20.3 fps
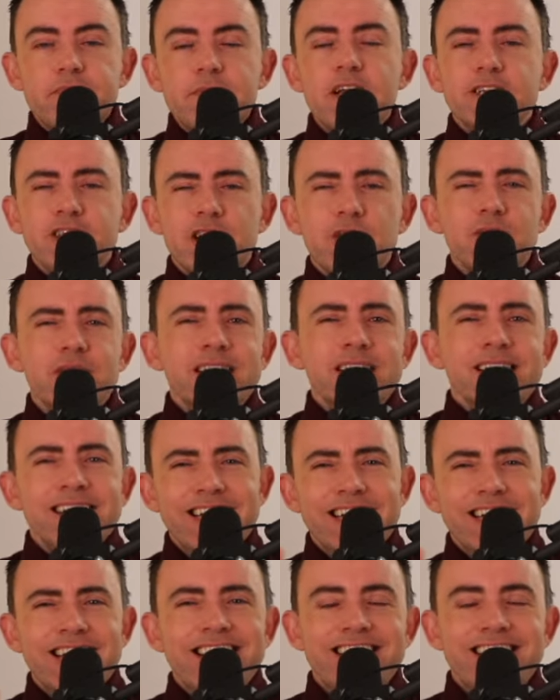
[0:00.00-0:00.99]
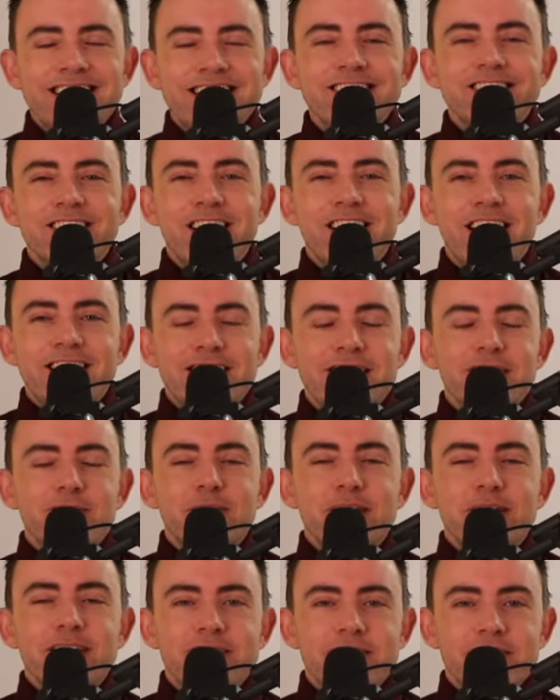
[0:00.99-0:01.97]
So, it is a little
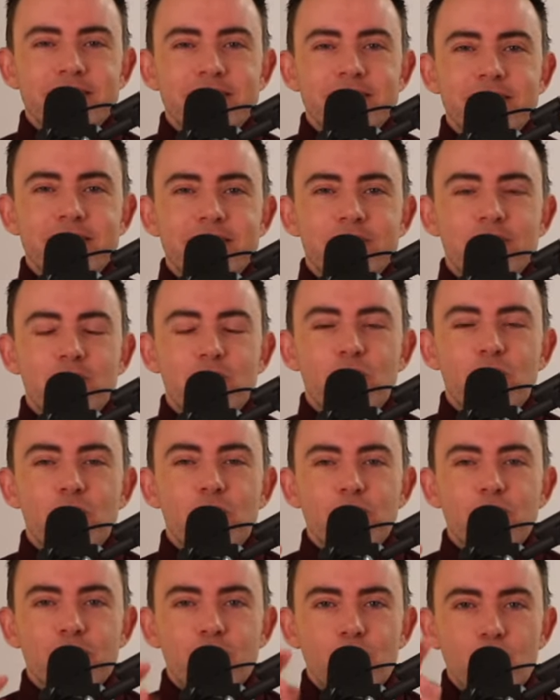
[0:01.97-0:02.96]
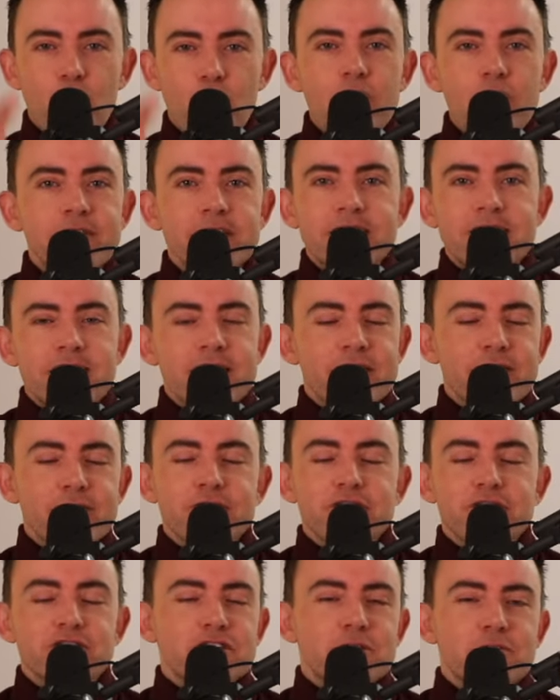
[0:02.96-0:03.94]
bit worrying
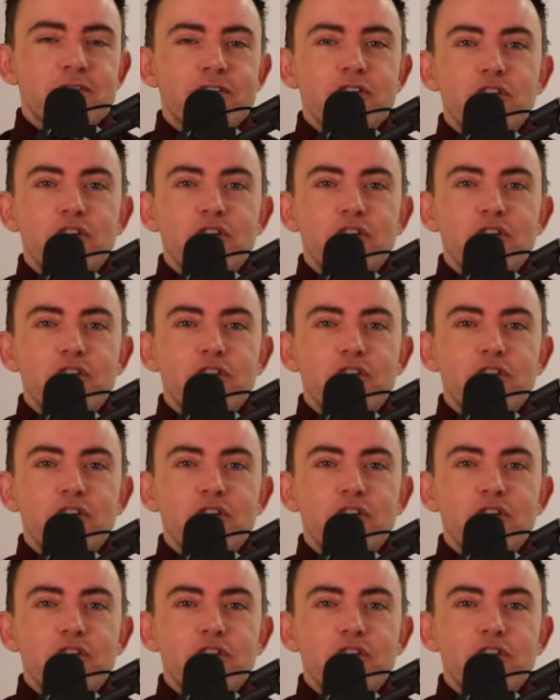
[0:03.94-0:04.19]
for some of you.